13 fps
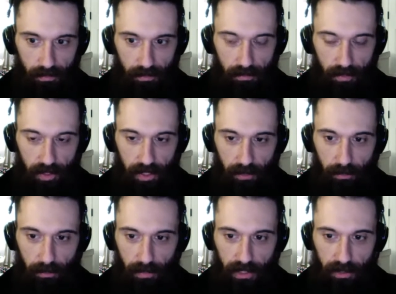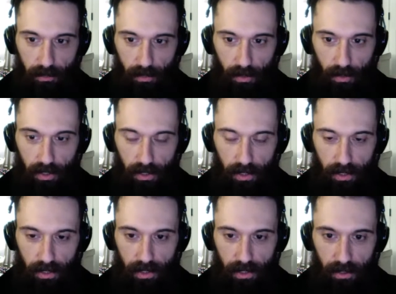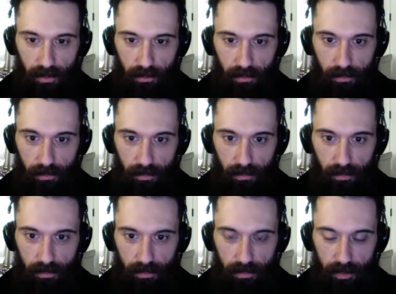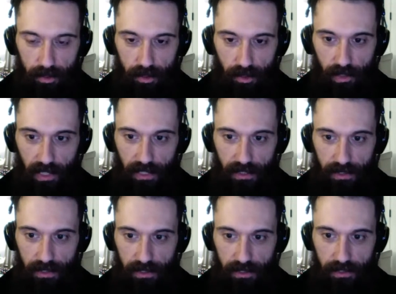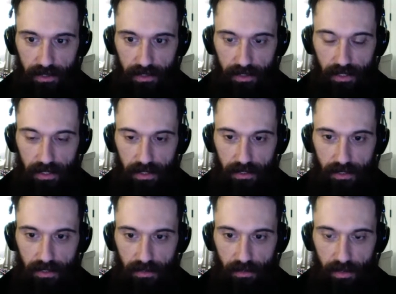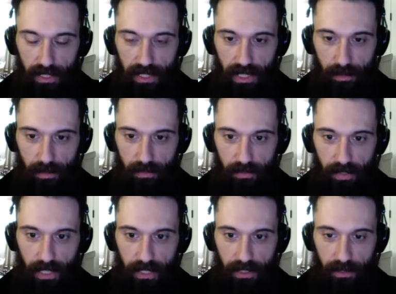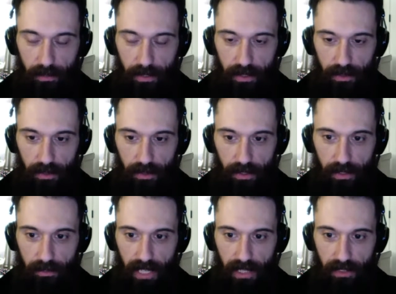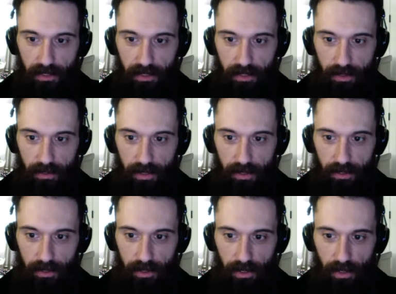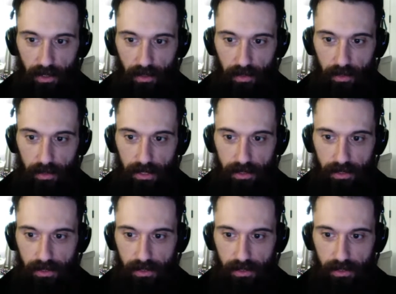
you did a much more direct and succinct recap of that than we usually manage to. We usually are all over the place.